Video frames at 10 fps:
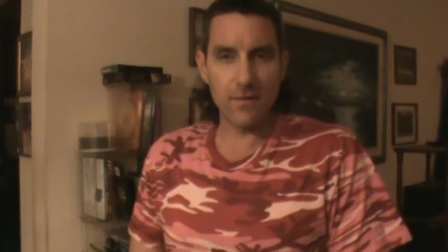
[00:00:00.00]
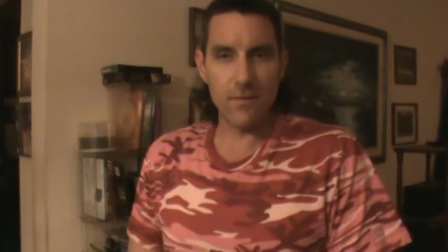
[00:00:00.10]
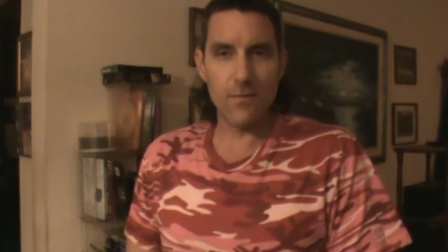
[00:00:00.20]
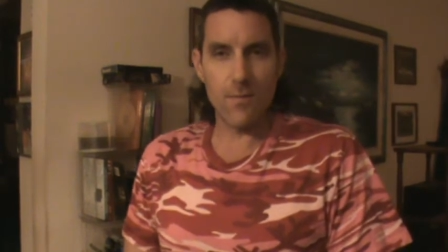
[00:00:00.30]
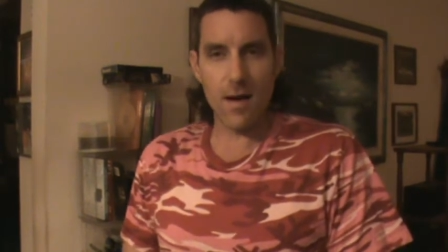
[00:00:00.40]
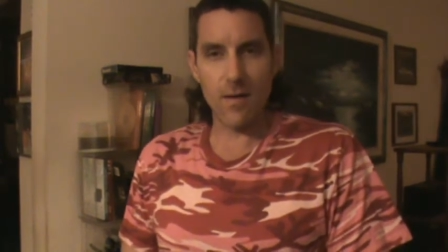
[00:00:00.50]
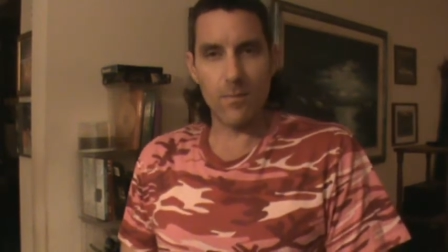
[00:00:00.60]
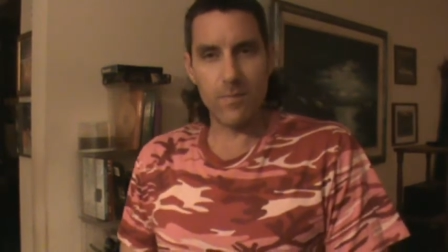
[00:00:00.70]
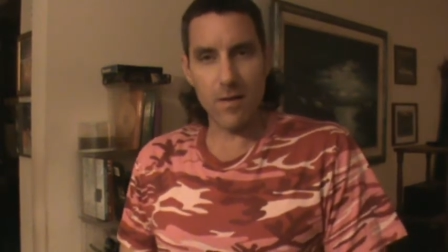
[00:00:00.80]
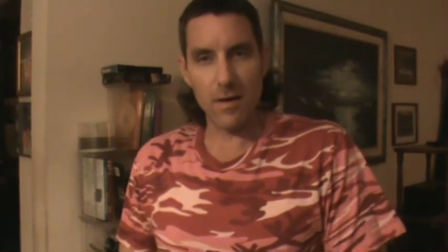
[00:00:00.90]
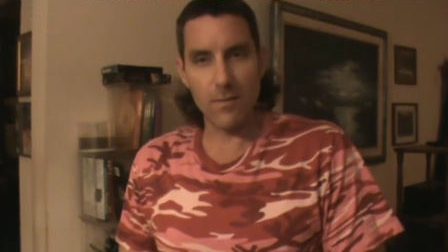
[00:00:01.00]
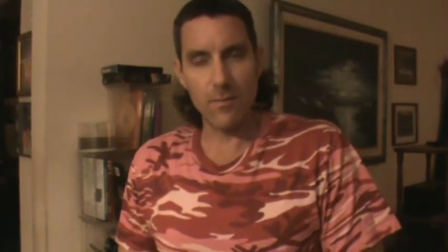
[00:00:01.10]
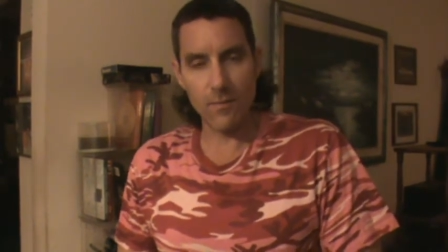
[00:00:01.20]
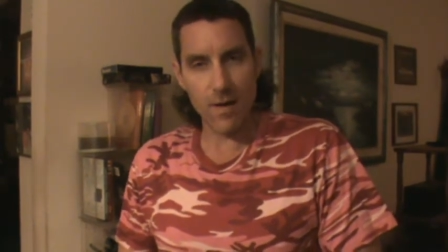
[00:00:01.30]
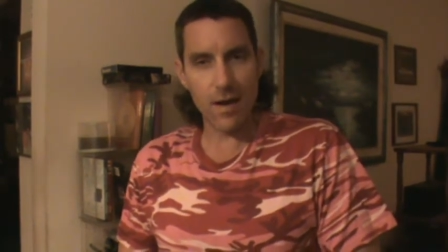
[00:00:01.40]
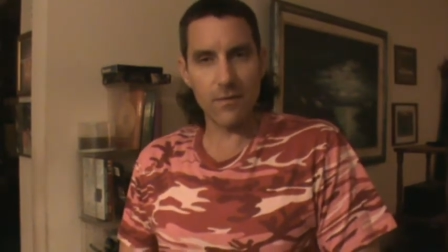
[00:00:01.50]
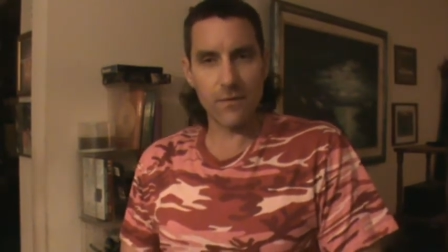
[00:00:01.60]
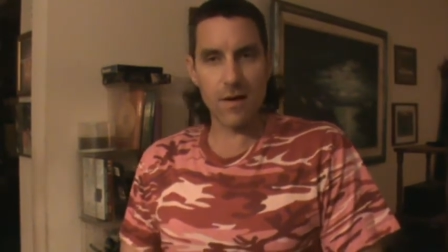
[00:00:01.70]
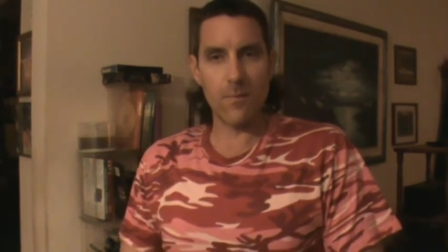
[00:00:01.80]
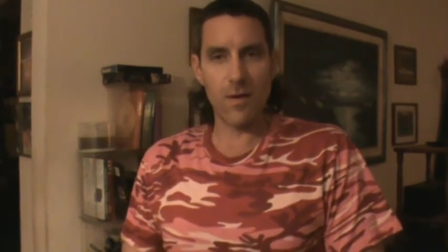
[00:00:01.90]
you a, a round
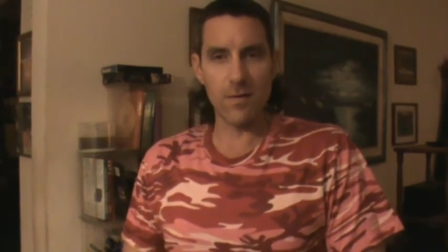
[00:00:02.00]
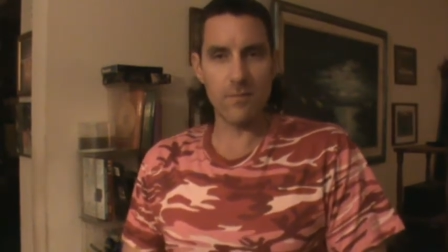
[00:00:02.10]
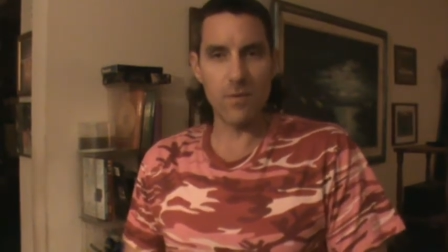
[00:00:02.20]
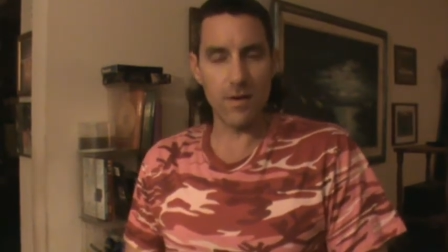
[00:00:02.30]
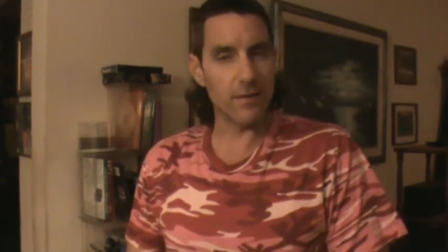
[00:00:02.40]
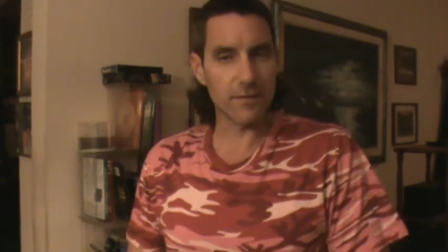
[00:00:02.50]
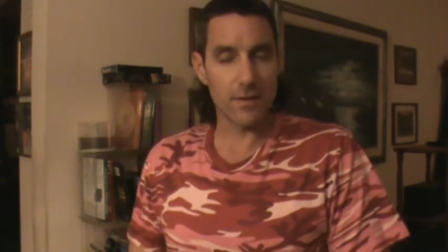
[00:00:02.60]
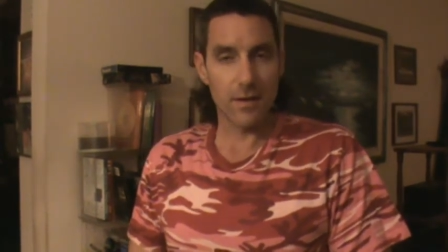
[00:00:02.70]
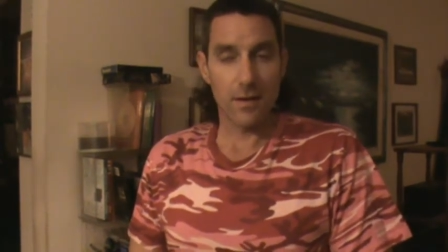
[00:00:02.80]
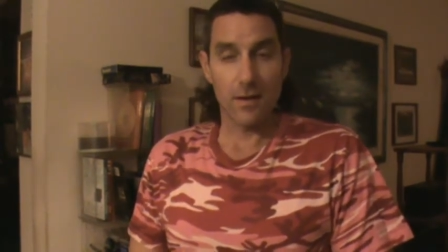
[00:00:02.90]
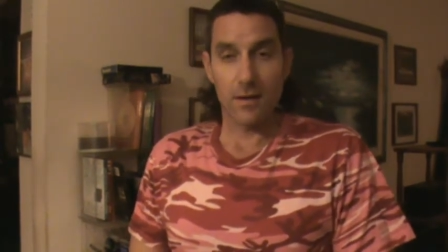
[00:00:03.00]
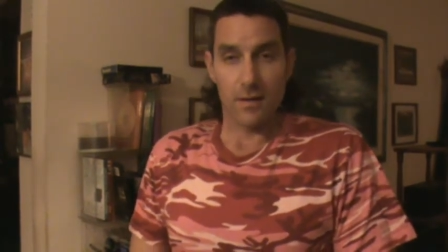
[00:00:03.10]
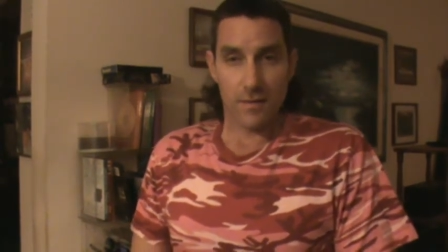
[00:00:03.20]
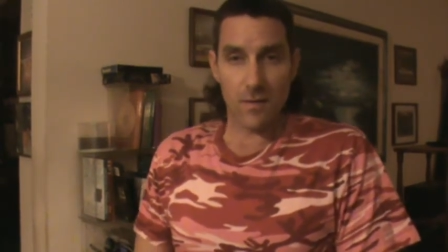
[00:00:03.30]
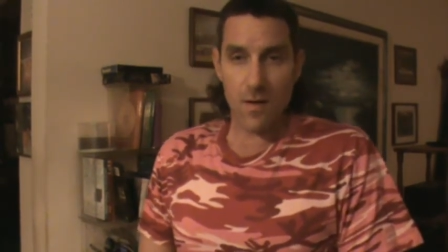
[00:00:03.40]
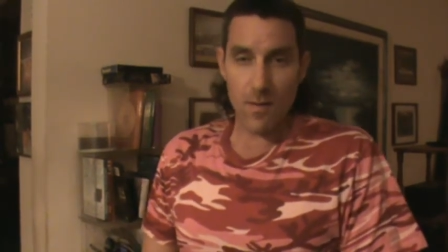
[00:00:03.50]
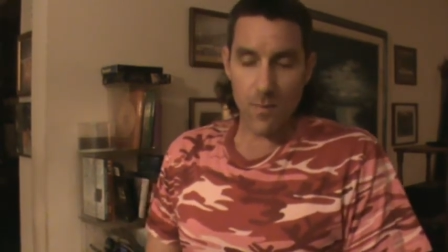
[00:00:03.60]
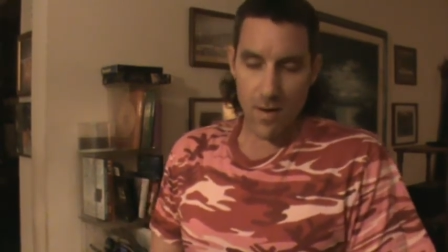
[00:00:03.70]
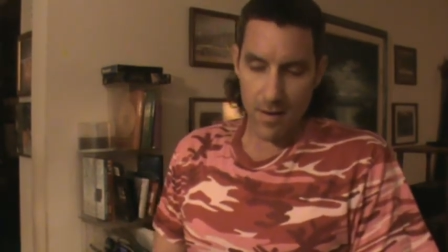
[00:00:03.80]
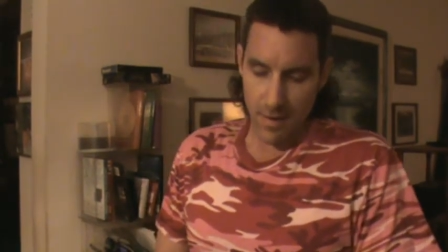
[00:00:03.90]
trip on the bus?" So I
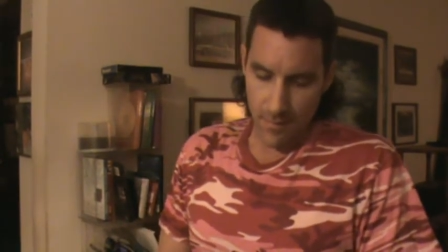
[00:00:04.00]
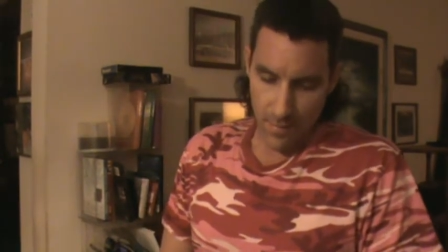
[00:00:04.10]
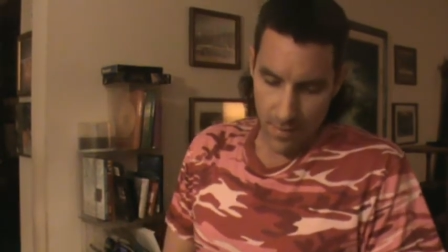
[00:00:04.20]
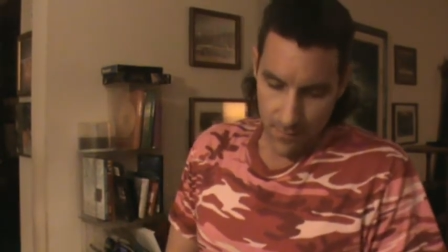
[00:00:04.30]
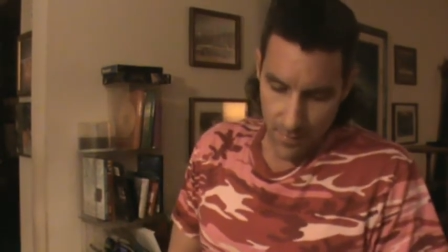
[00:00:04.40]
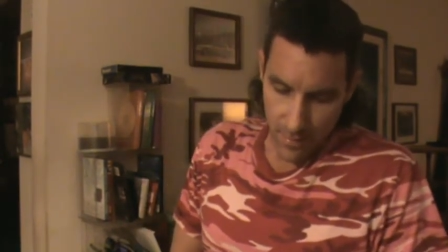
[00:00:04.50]
bought him a.